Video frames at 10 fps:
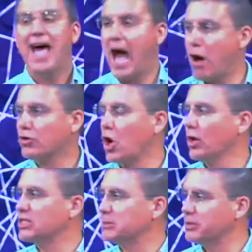
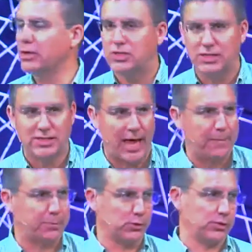alcohol as some of those
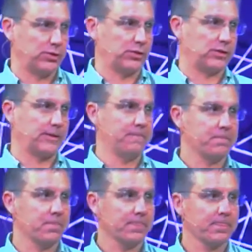examples.
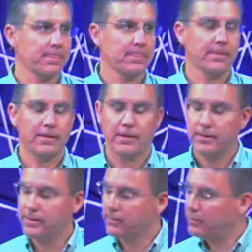
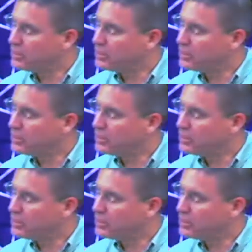We,